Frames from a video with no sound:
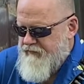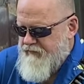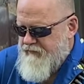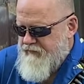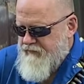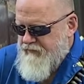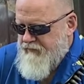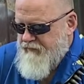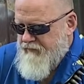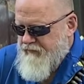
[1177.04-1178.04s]

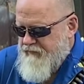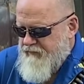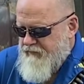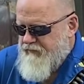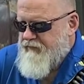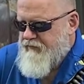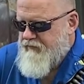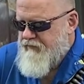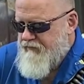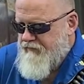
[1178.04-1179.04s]

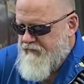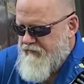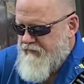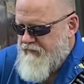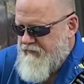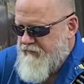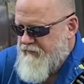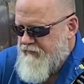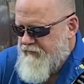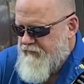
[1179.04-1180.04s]

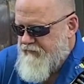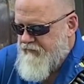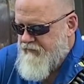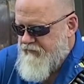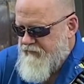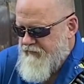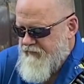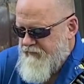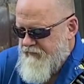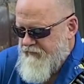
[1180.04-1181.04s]

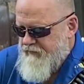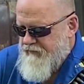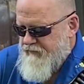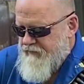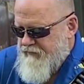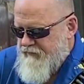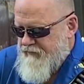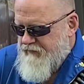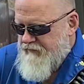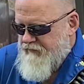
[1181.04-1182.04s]

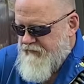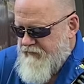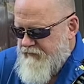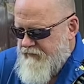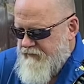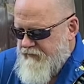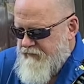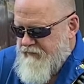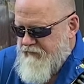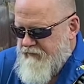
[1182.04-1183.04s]

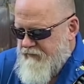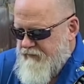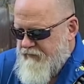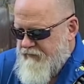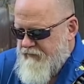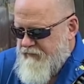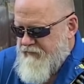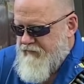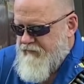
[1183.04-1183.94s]
(silent)